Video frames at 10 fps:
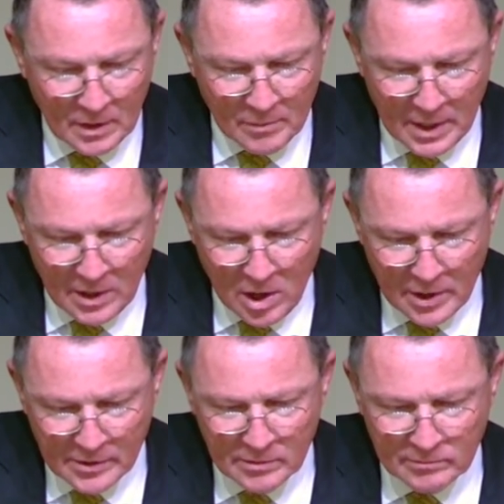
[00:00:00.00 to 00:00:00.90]
By
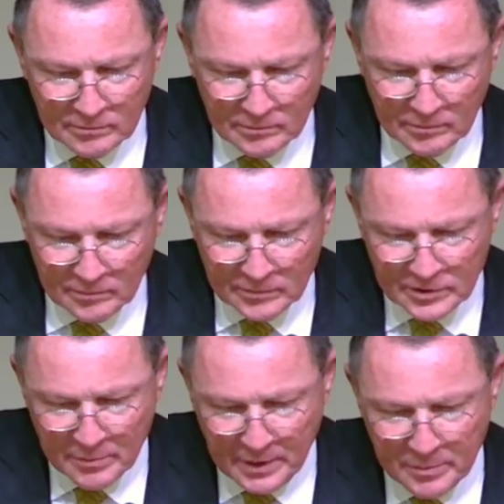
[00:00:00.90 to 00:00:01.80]
honor,
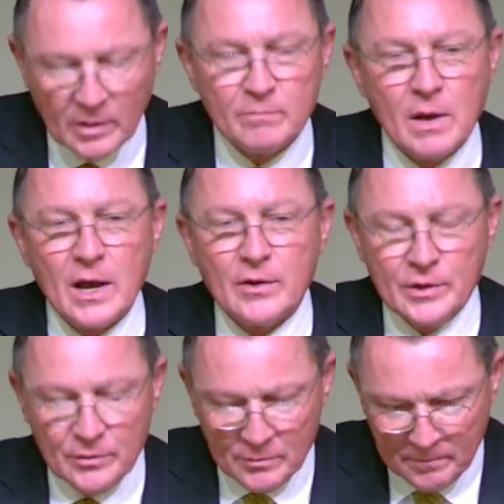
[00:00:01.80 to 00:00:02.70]
some people admire
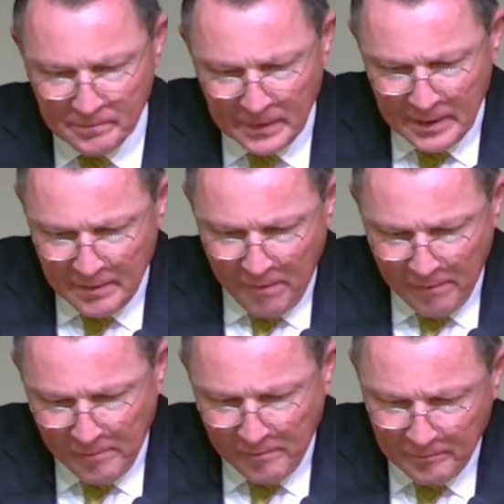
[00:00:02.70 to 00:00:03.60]
you,
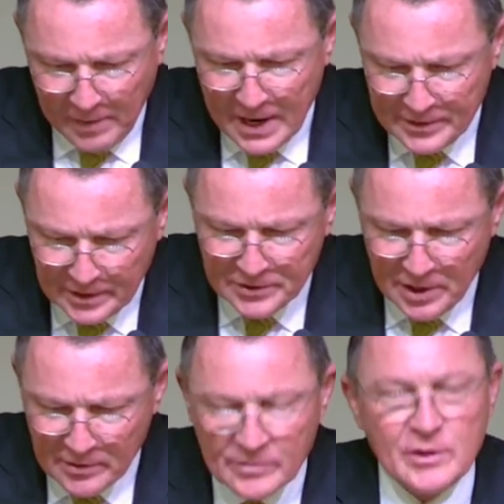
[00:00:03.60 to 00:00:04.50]
and
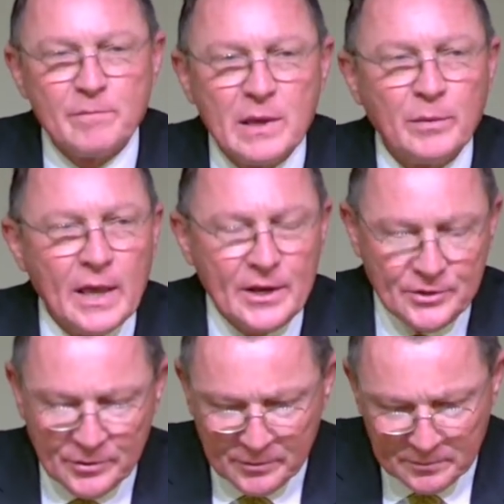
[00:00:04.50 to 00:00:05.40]
dishonor, some people
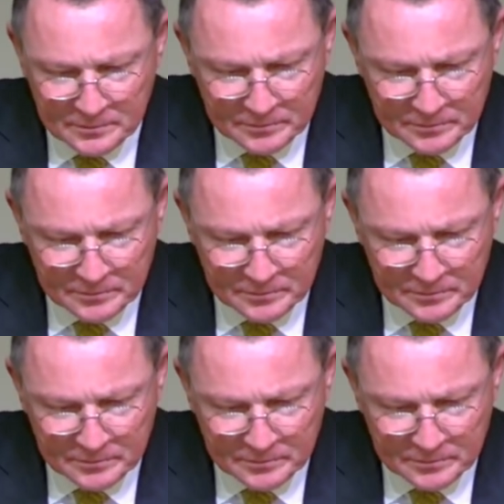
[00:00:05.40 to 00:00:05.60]
hate you.